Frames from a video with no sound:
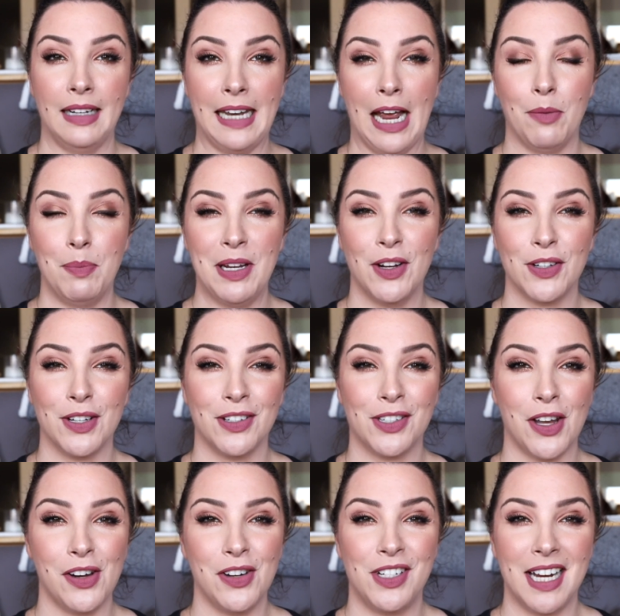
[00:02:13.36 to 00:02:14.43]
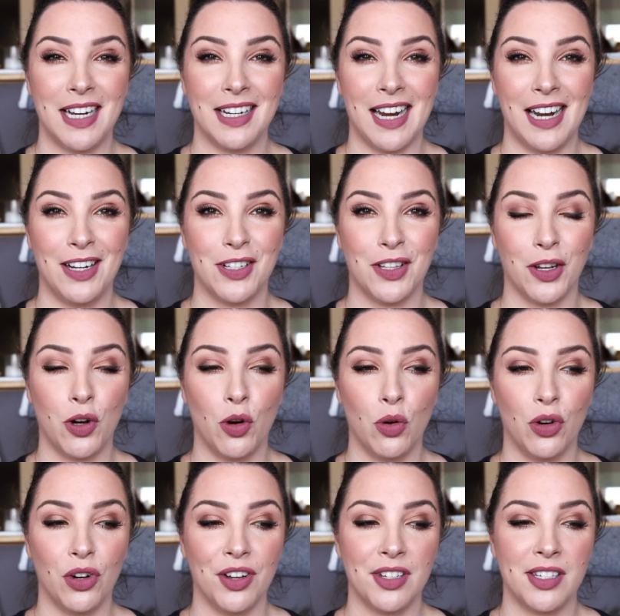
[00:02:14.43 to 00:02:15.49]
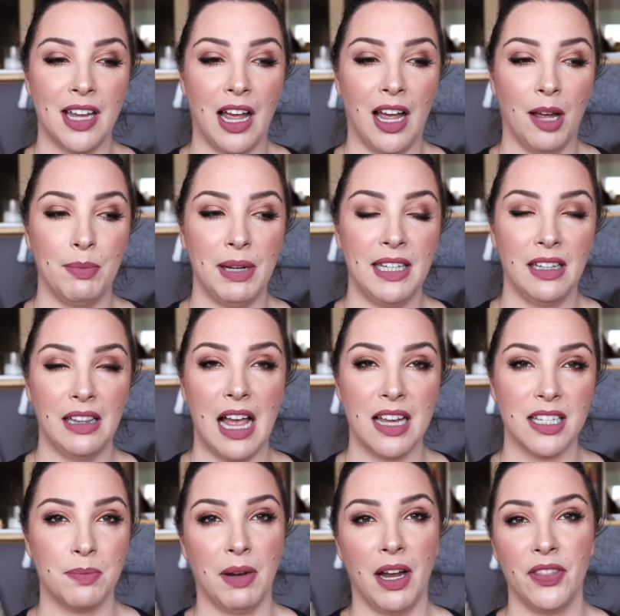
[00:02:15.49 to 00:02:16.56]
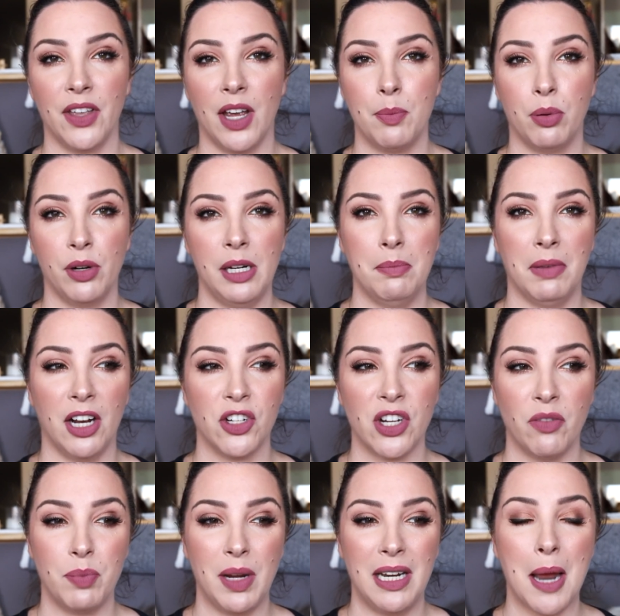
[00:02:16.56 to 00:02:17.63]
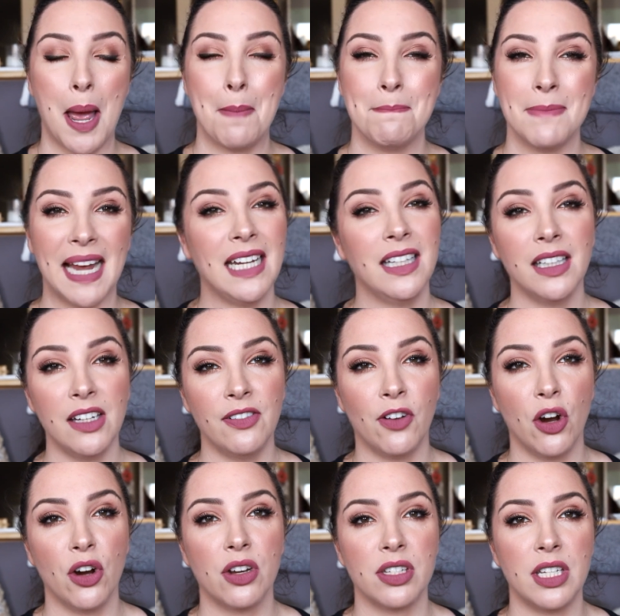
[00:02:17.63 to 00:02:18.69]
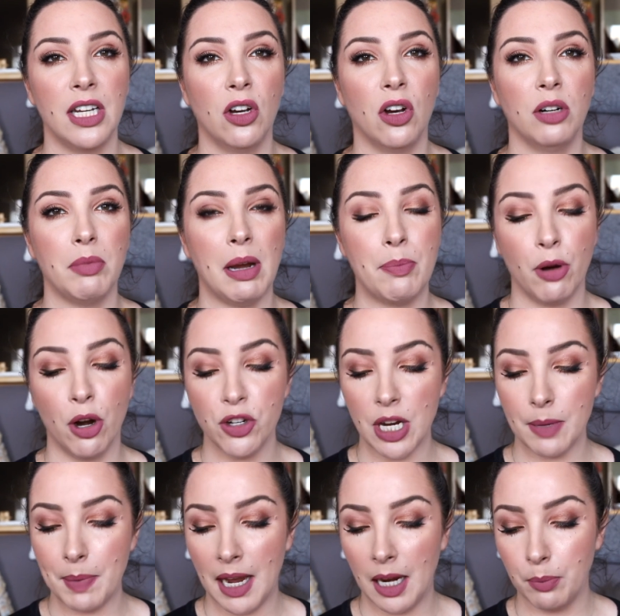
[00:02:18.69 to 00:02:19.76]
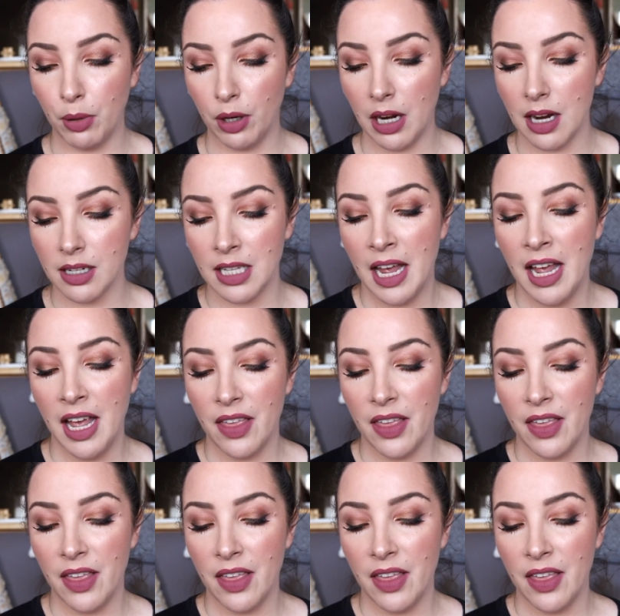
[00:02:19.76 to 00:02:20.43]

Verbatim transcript: Now, because I'm so dedicated to the cause, um, in the last month, I pretty much have been mainly focusing on my Project Pan products.